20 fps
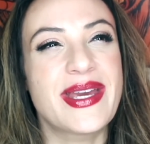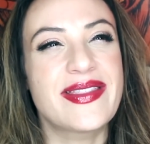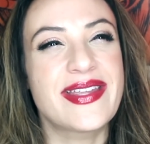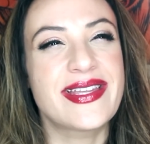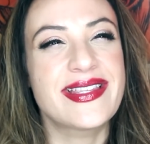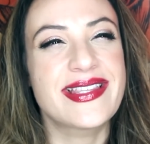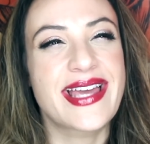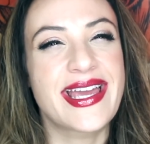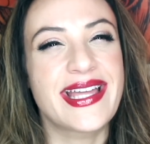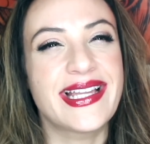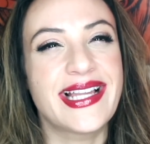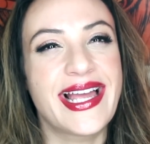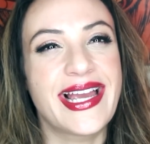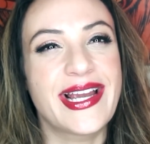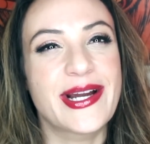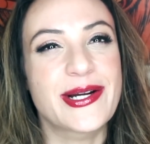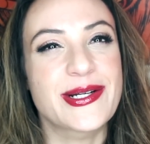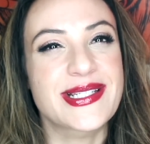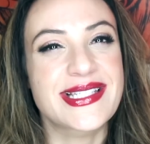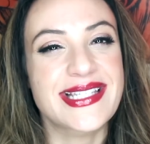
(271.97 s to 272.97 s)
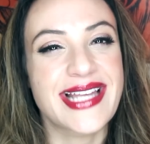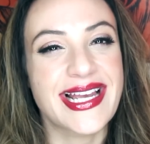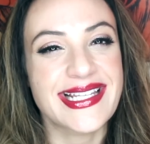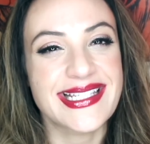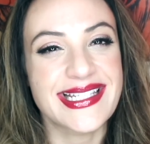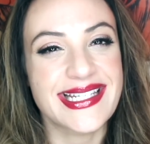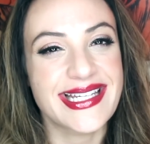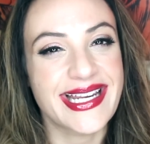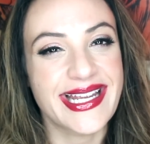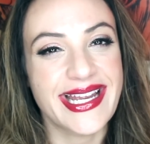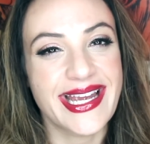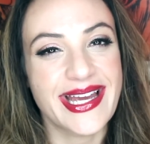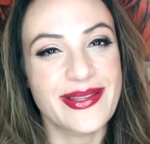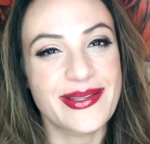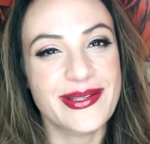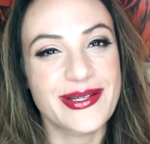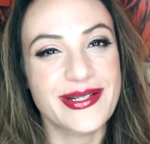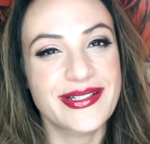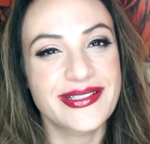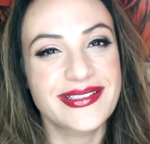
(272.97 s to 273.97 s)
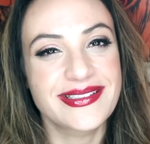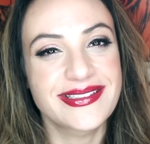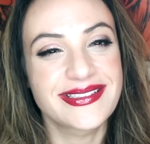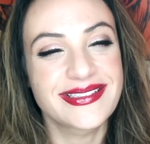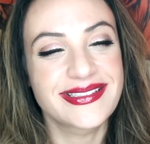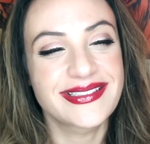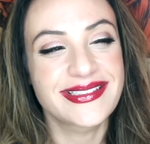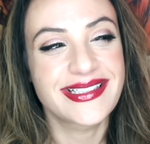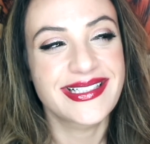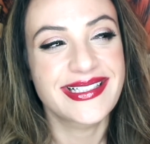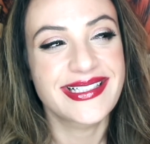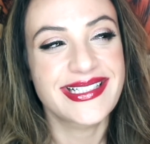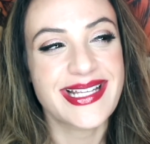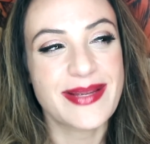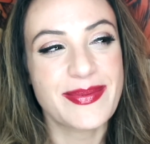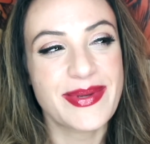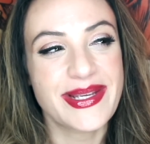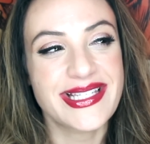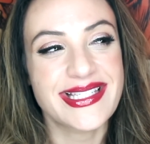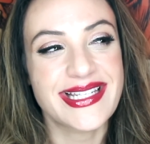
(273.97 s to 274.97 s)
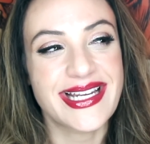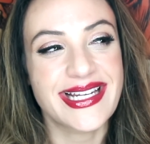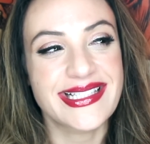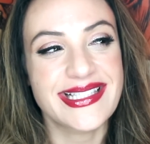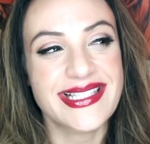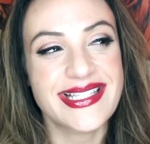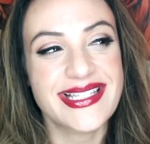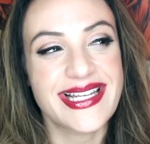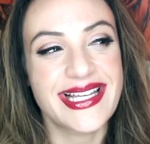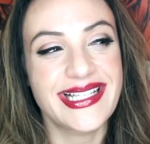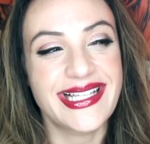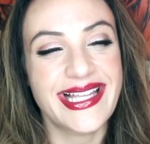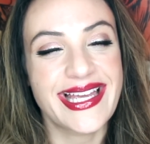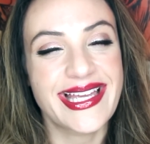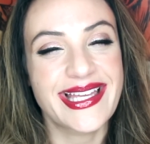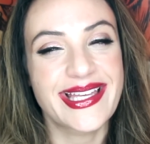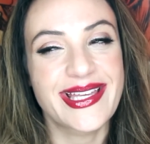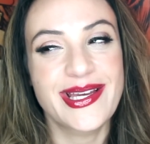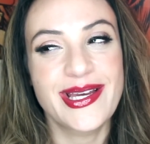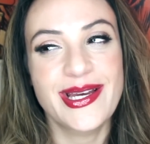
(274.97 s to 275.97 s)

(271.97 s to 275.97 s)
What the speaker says: I think they like are sexy together. Does that make sense? I like